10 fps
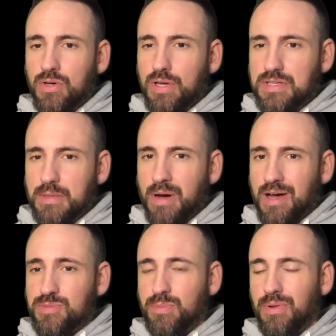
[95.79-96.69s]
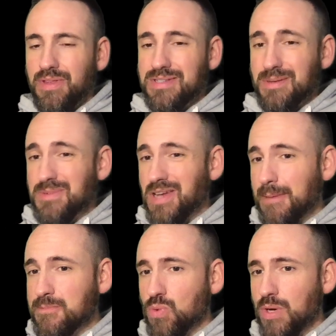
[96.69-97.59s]
Is it possible that
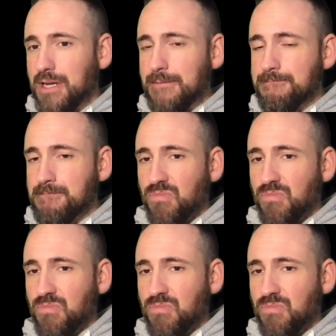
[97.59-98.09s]
sometimes we